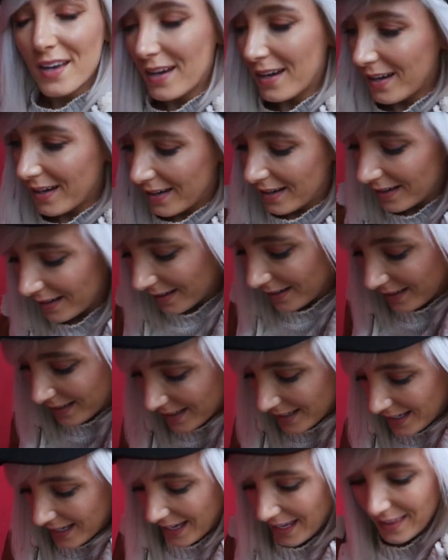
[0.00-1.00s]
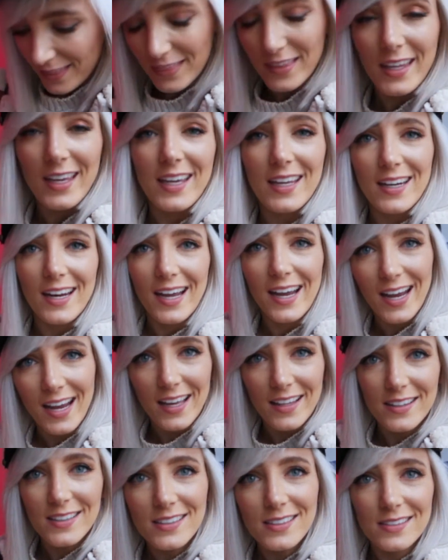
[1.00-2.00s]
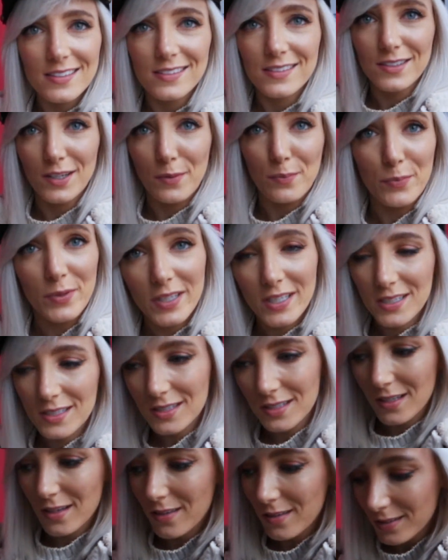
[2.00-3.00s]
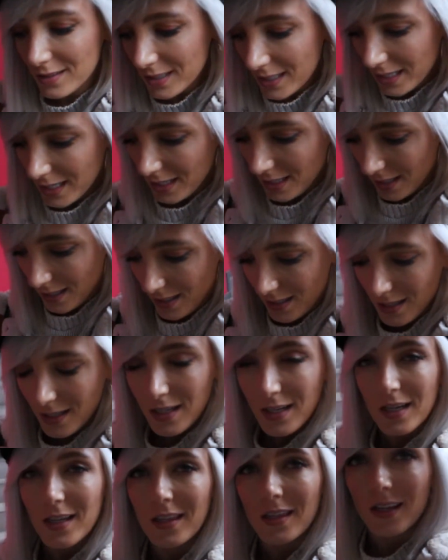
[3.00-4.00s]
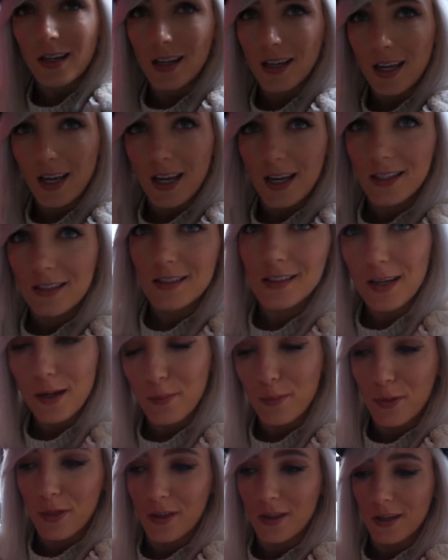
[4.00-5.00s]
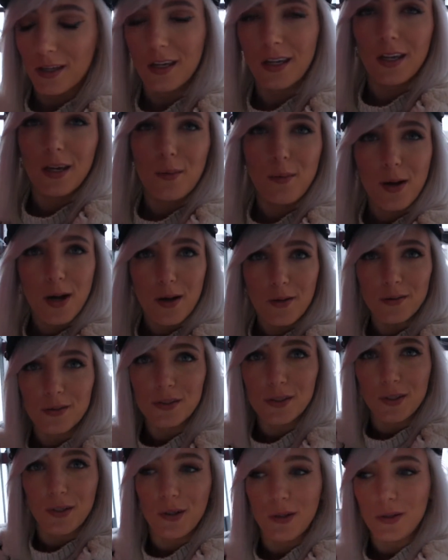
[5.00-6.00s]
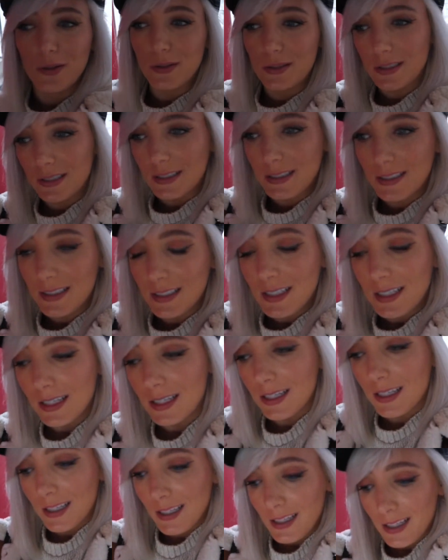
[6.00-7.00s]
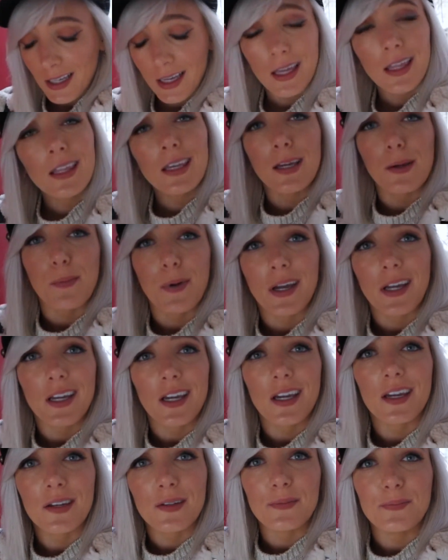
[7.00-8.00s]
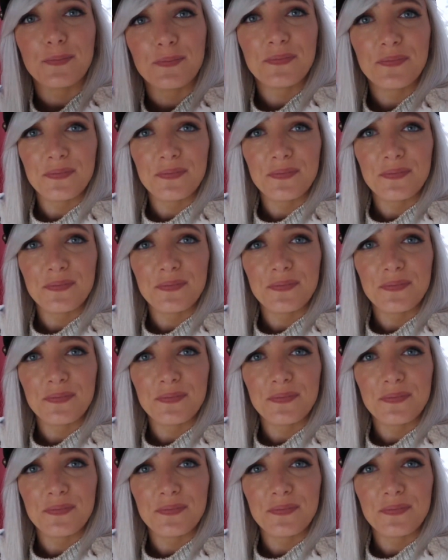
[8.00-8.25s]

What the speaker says: And then I had these dumplings the other day that I can't stop thinking about, so I think I might get them.